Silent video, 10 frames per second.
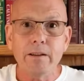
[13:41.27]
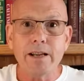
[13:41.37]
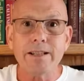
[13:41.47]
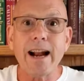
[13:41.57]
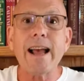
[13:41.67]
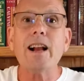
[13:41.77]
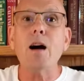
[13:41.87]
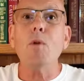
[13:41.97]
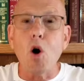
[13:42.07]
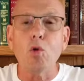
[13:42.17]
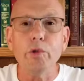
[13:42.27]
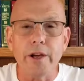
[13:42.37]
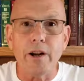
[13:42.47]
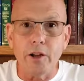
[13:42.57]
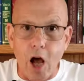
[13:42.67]
He said, I come
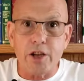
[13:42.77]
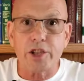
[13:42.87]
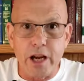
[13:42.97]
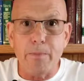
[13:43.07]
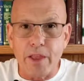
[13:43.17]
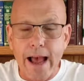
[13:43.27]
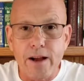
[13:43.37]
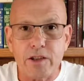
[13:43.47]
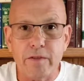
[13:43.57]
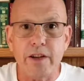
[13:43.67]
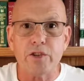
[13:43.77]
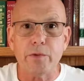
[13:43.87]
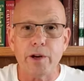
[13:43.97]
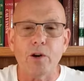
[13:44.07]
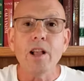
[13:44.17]
only to the lost sheep of the house of
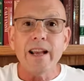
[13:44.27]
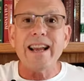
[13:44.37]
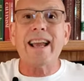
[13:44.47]
Israel.